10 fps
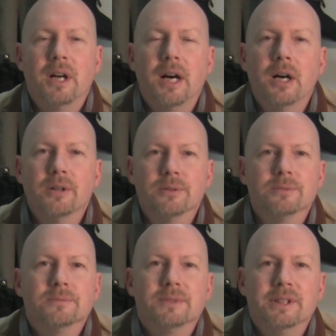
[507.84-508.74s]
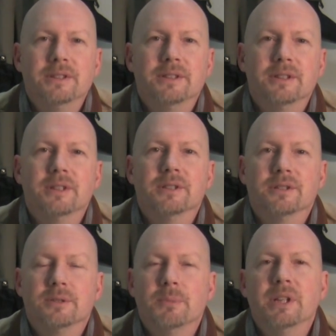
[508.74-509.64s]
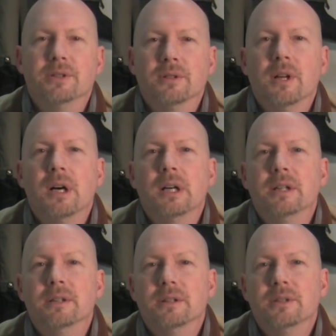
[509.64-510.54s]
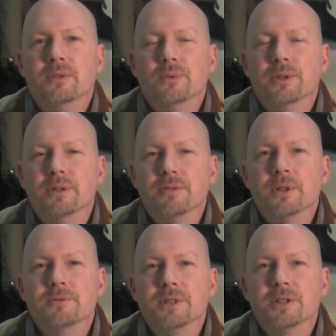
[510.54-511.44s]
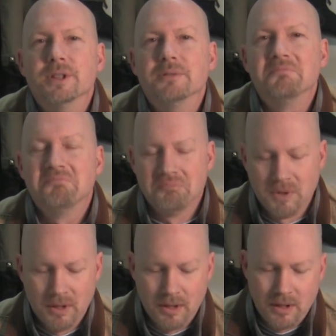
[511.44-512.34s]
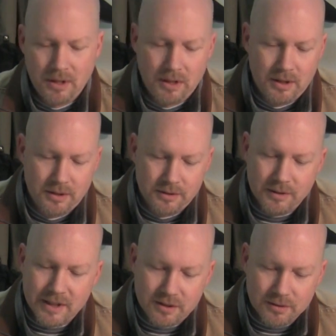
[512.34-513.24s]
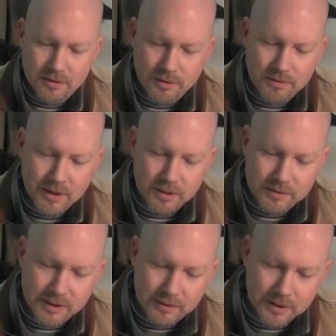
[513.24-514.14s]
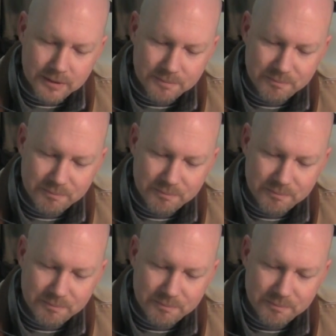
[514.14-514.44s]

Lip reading: how easy it is to mend your line when you're float fishing. So that's a little Gringo secret.